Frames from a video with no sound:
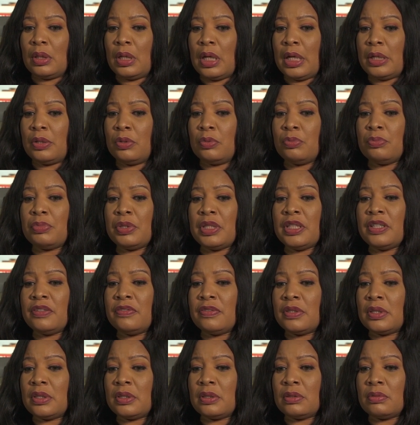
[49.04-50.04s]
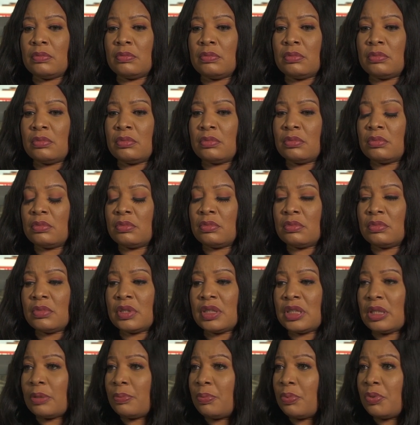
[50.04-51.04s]
I don't believe in
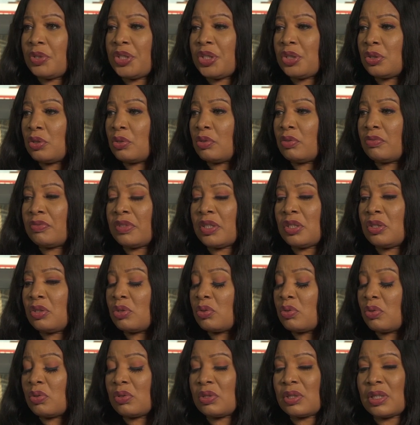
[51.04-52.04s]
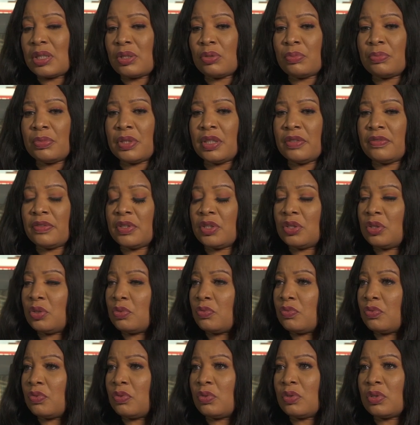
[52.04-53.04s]
separation of any sort. I don't believe in
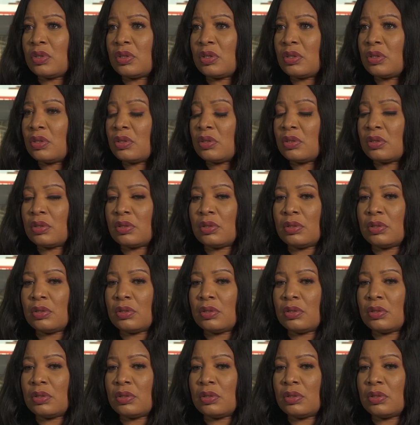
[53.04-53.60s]
divorce.